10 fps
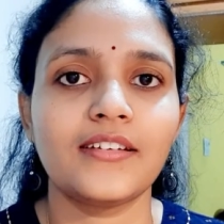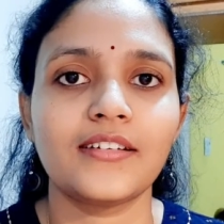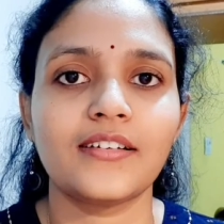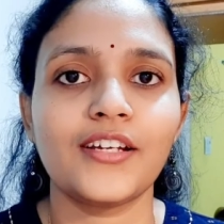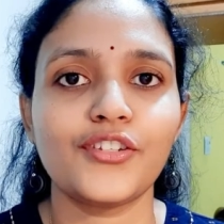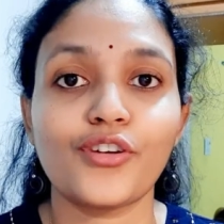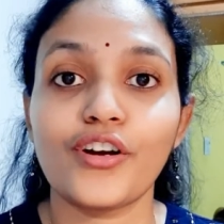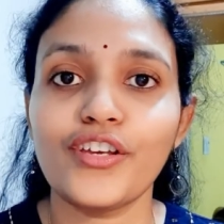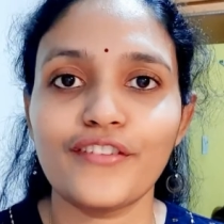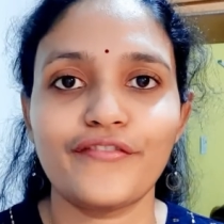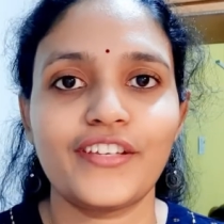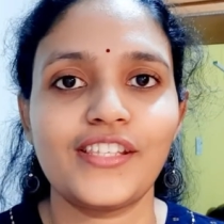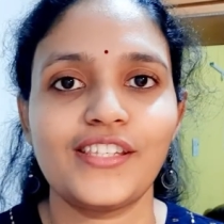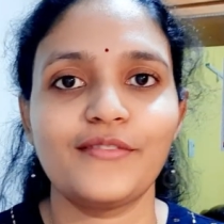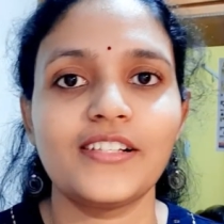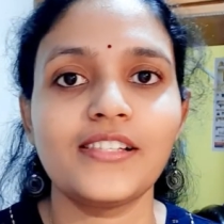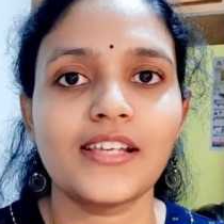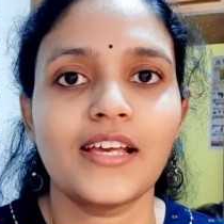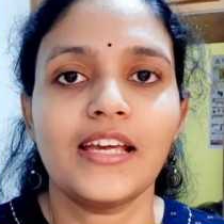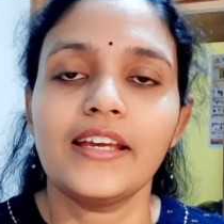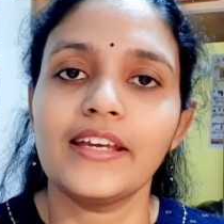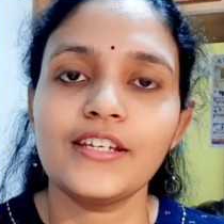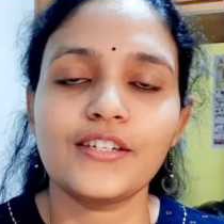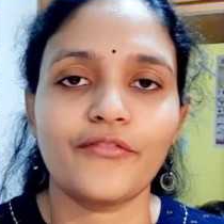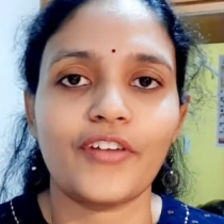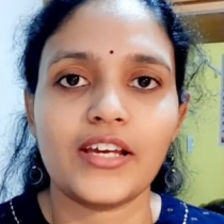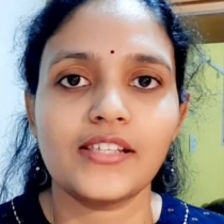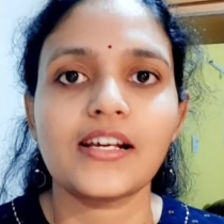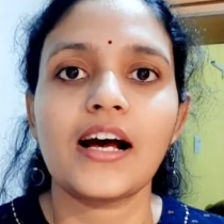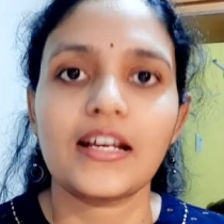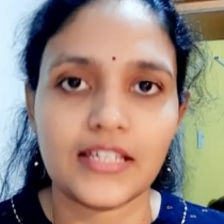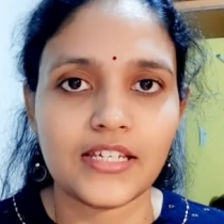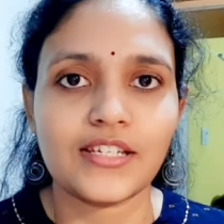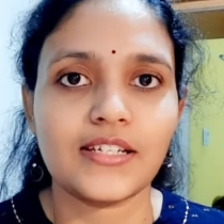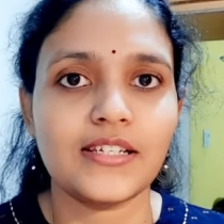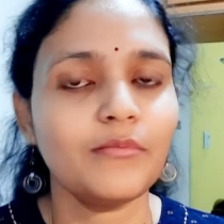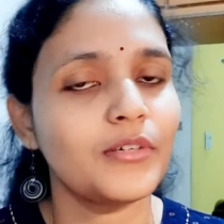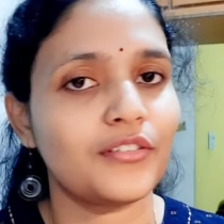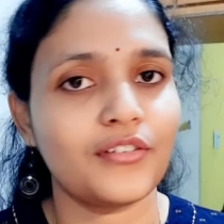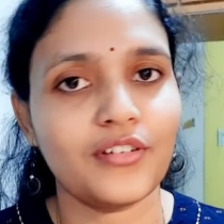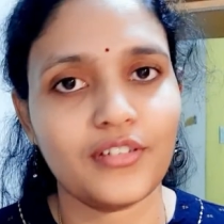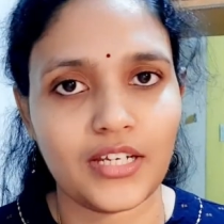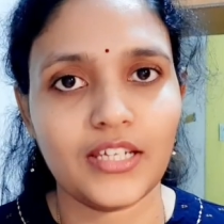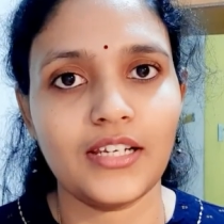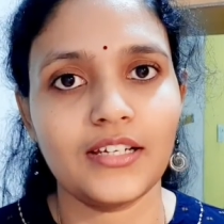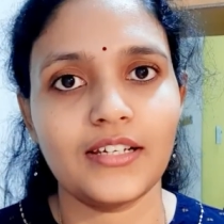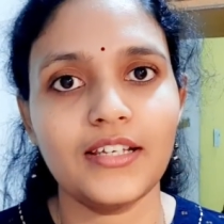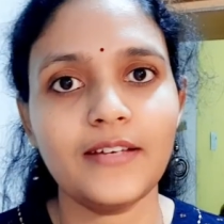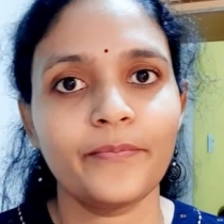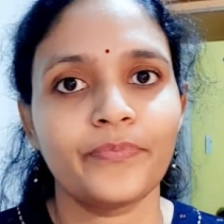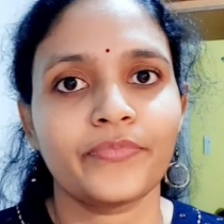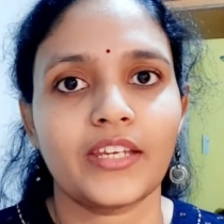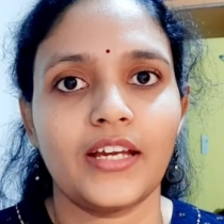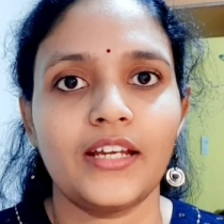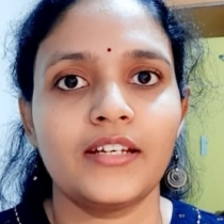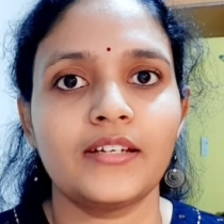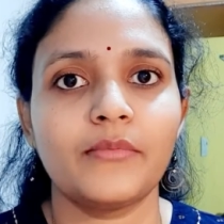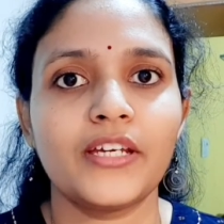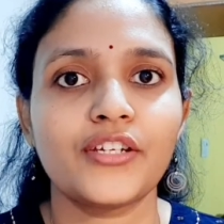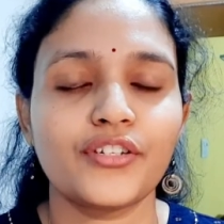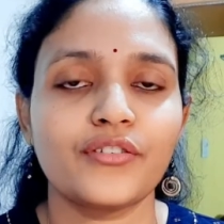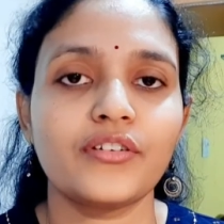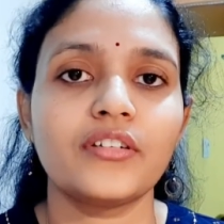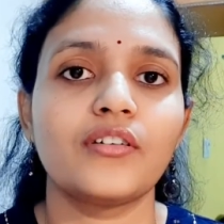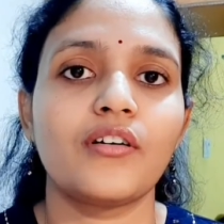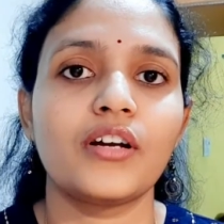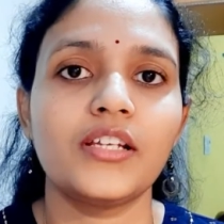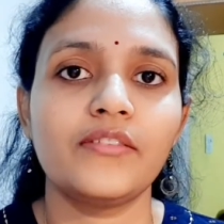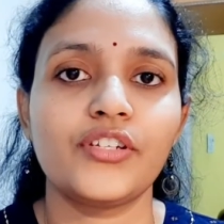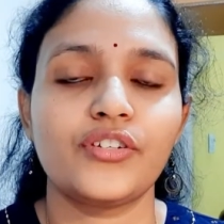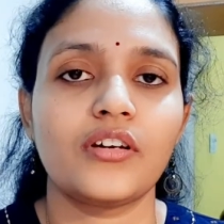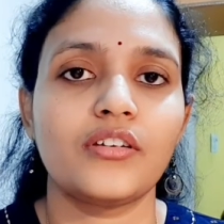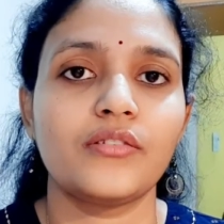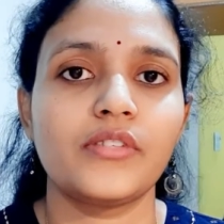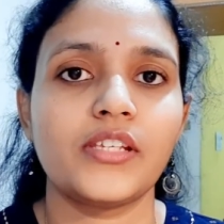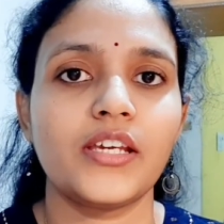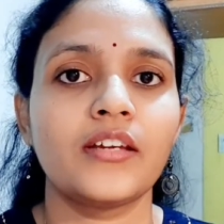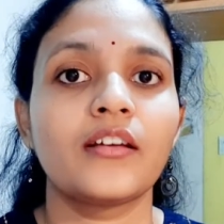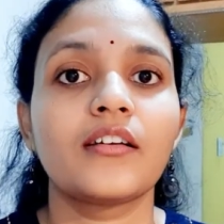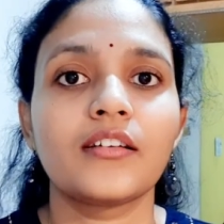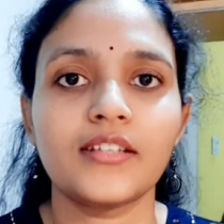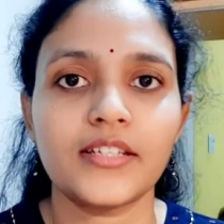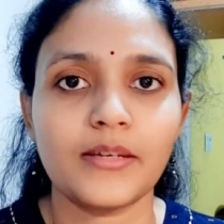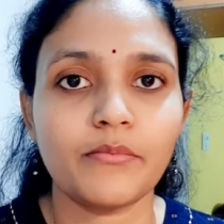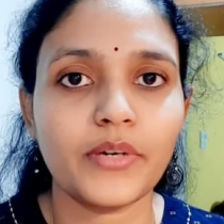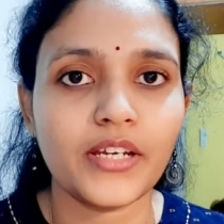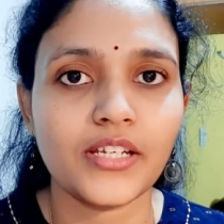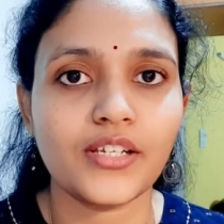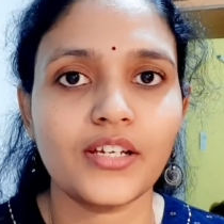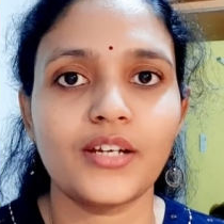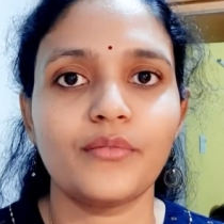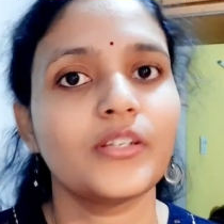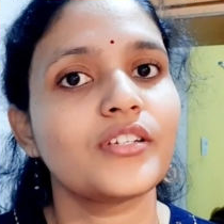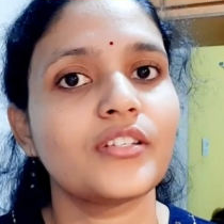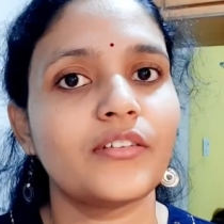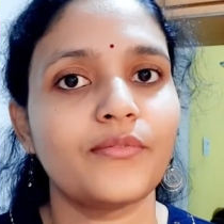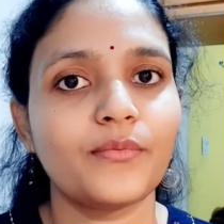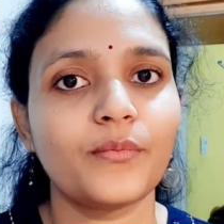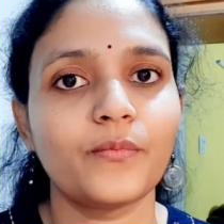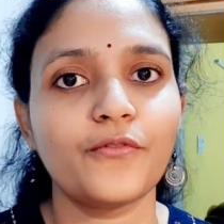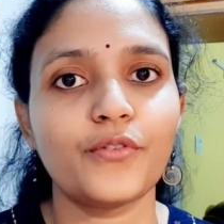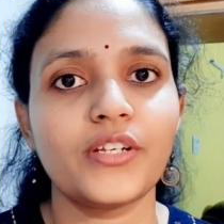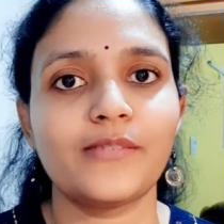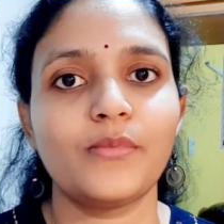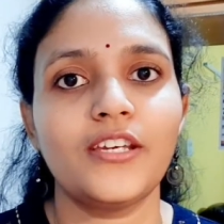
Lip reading: enjoy your festivals. Eat fries occasionally but not regularly, and make sure the oil which you are using, the temperature at which the food is being